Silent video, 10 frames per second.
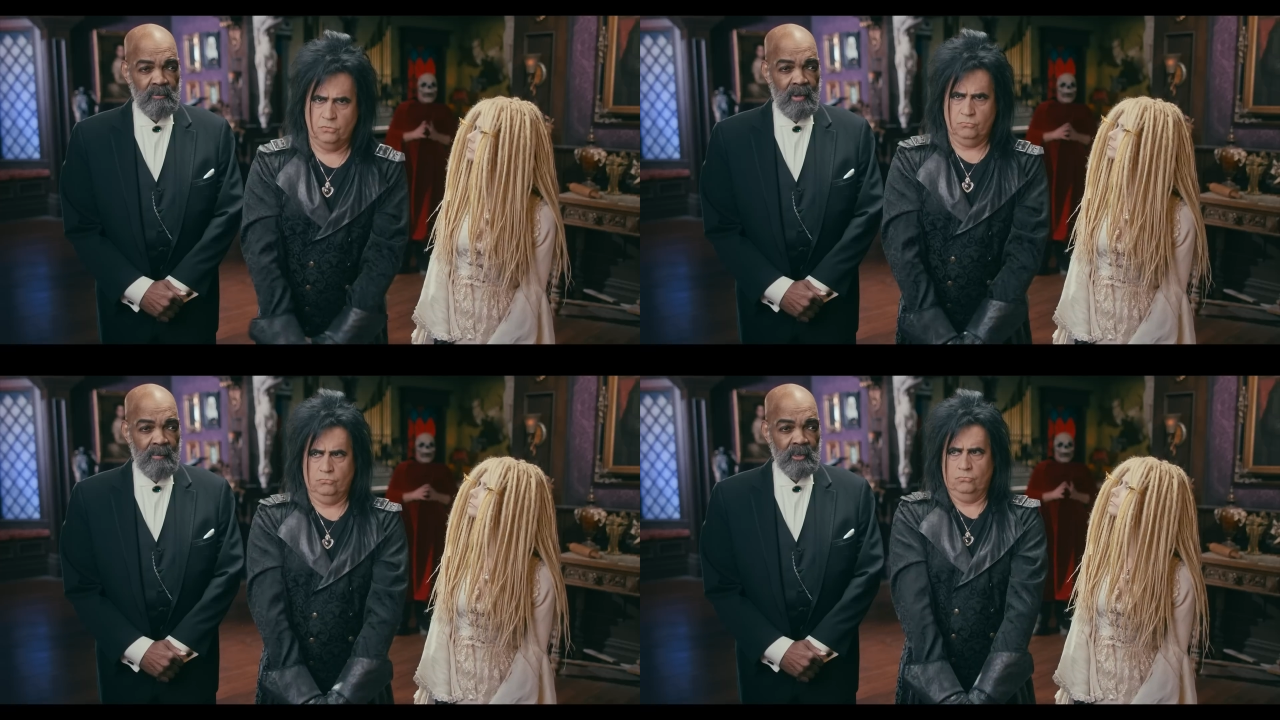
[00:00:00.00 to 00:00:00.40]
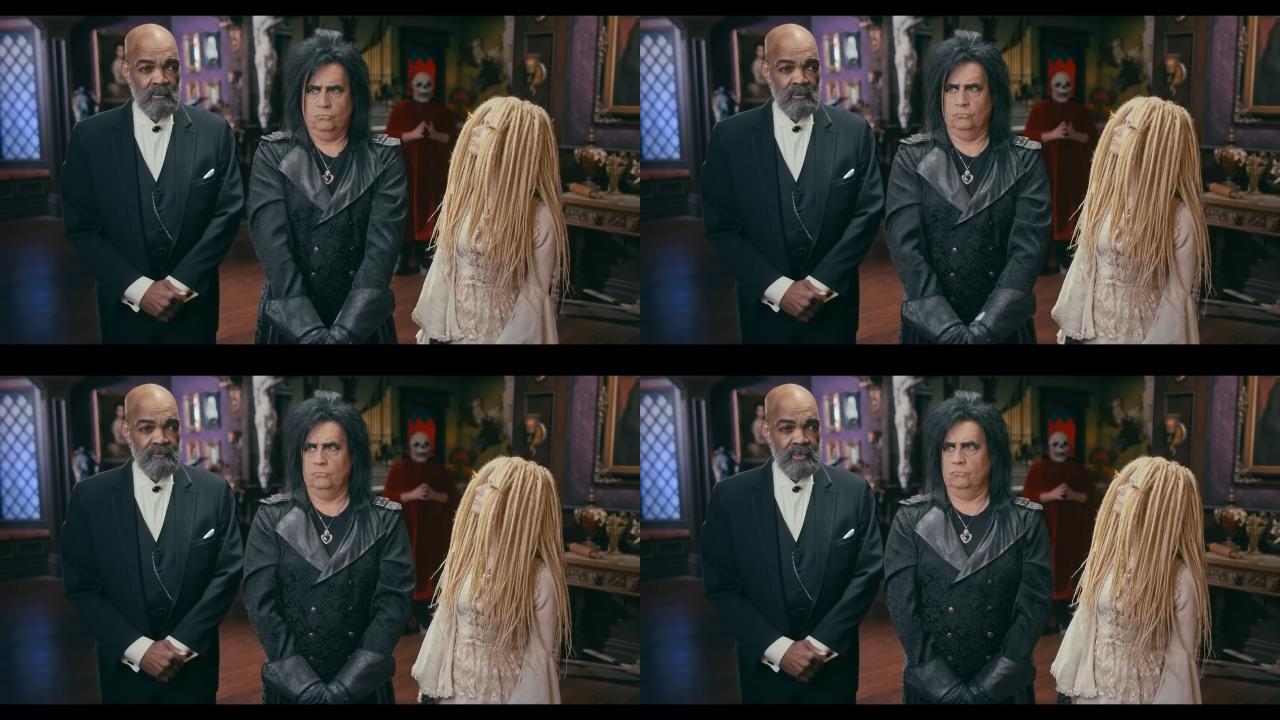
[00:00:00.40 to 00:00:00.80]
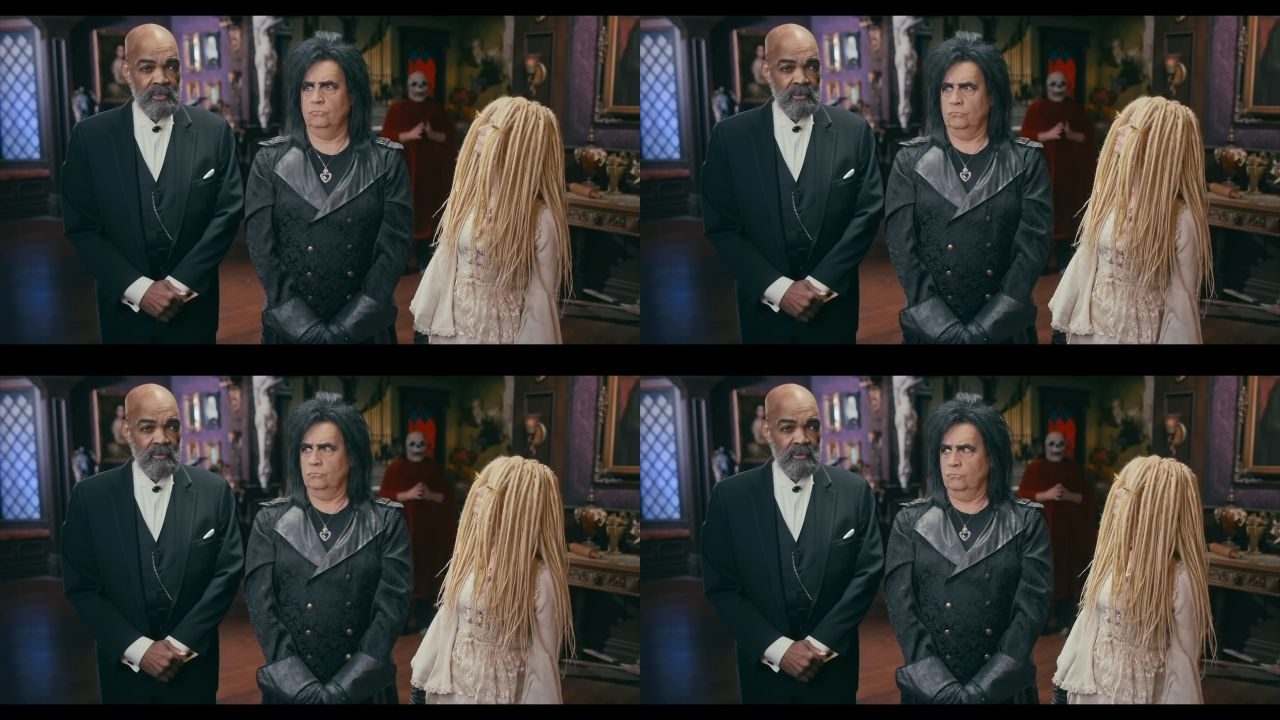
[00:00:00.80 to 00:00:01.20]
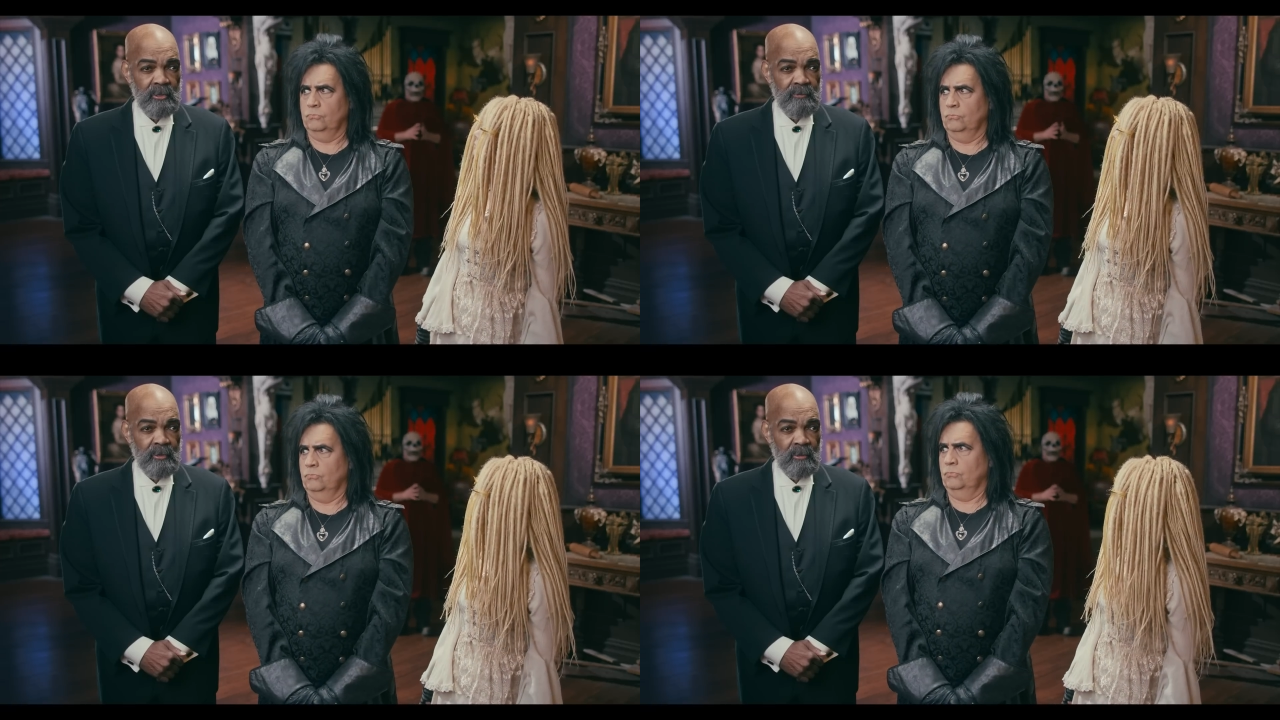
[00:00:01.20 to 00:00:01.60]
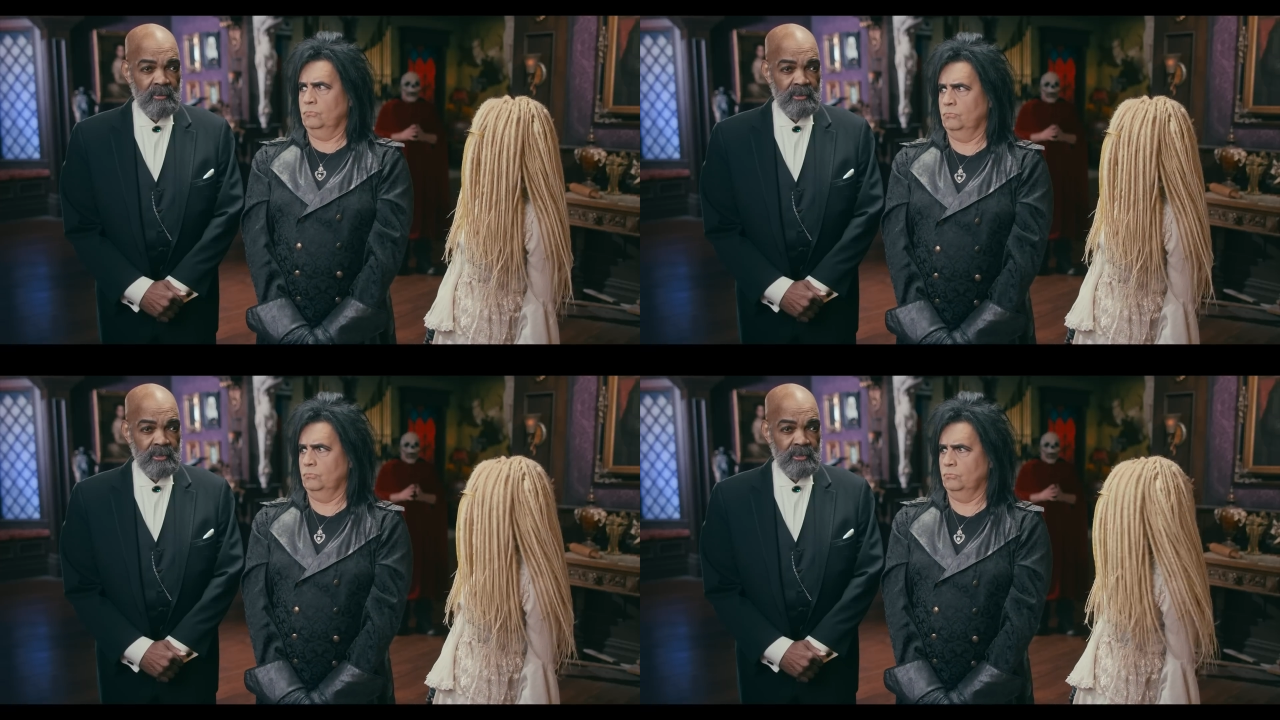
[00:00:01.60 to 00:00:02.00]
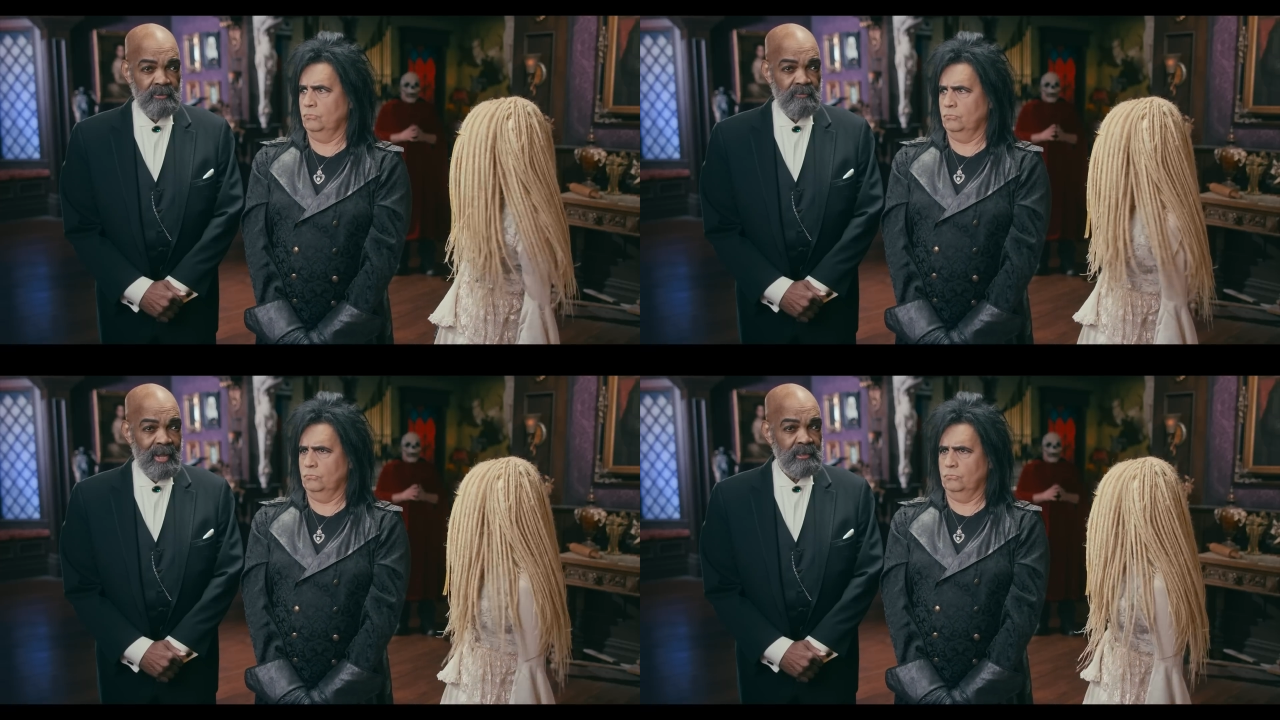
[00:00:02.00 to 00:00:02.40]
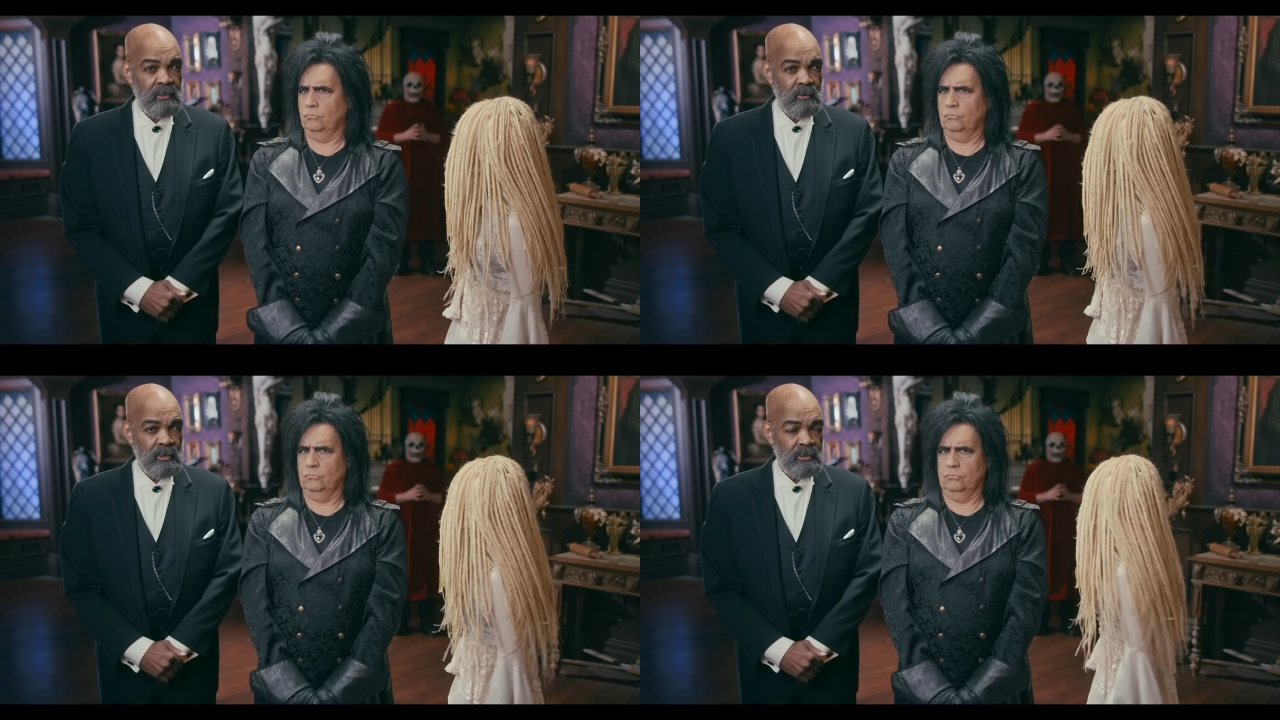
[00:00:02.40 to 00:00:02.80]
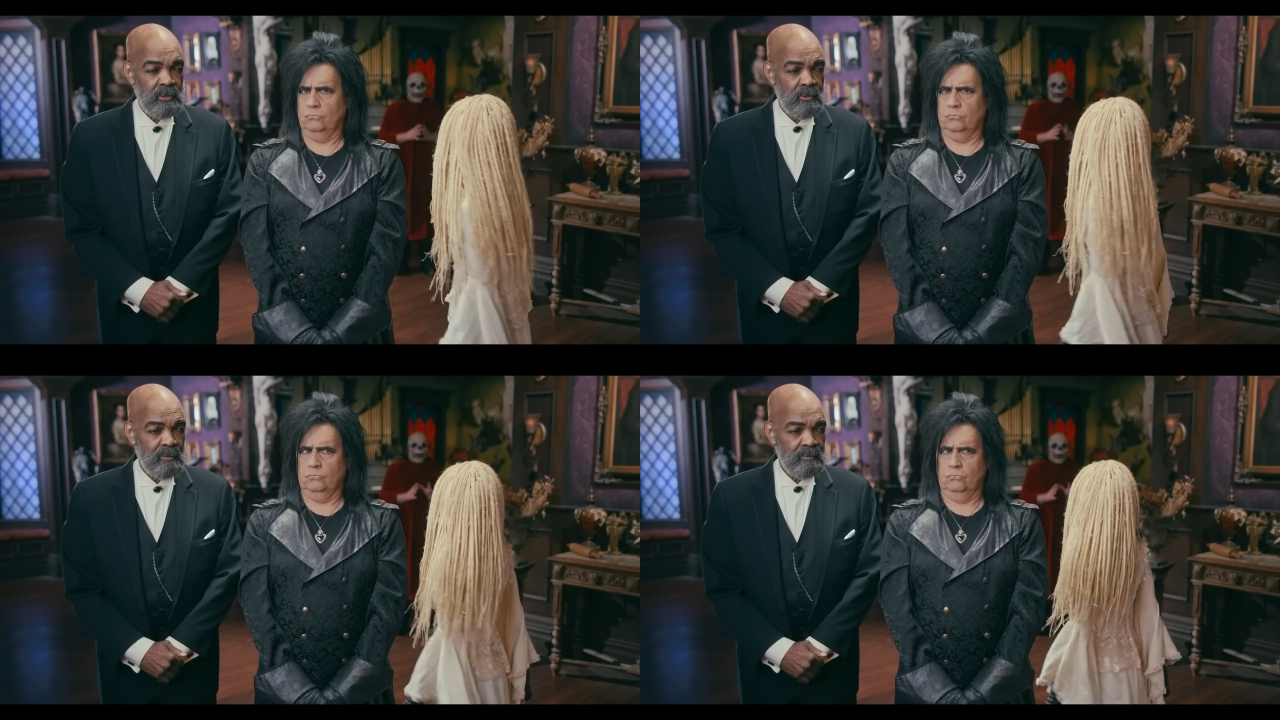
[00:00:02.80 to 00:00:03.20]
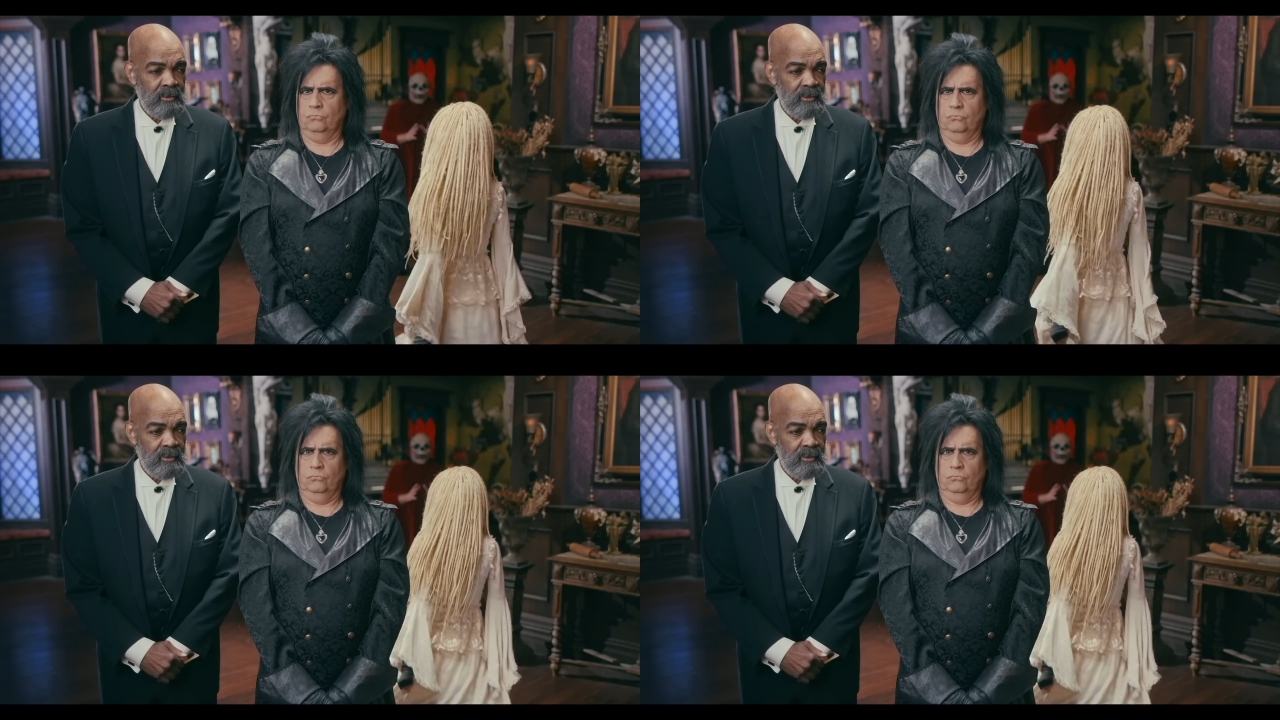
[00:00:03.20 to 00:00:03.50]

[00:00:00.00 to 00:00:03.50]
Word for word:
Speaker 1: abominable feature of this film is its vacuous script.